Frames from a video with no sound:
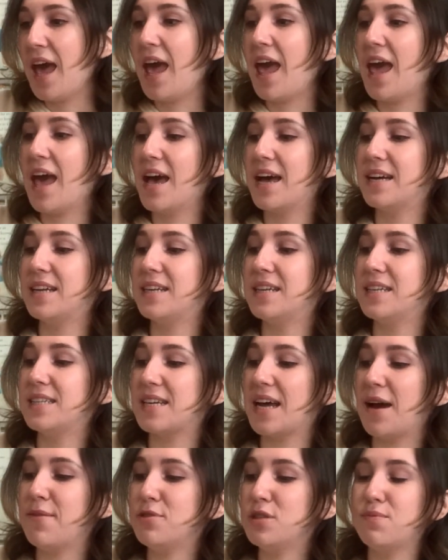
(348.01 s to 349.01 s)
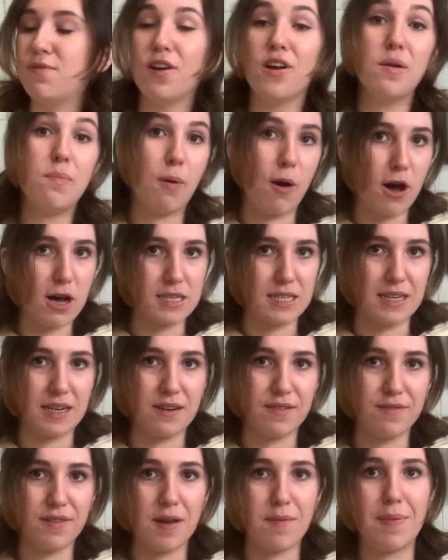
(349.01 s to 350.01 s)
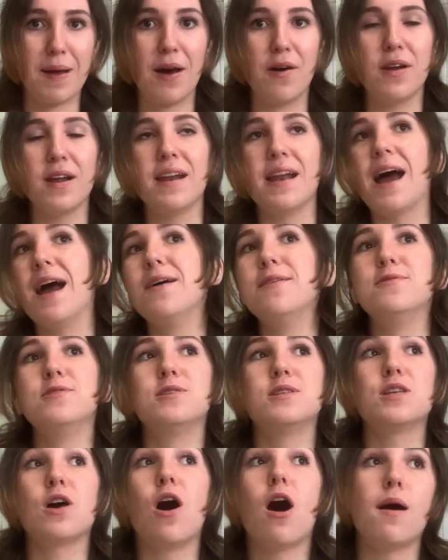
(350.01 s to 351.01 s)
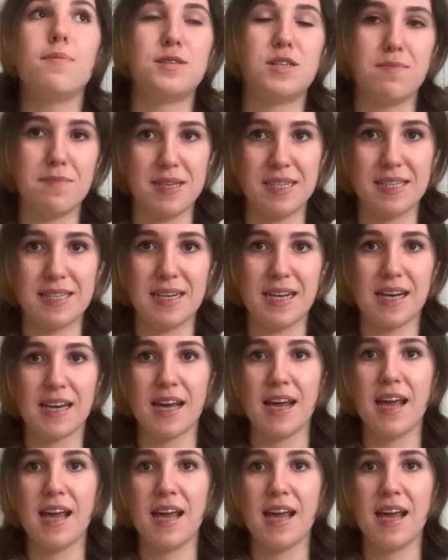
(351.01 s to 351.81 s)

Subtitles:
And I was very positive about it. I was optimistic.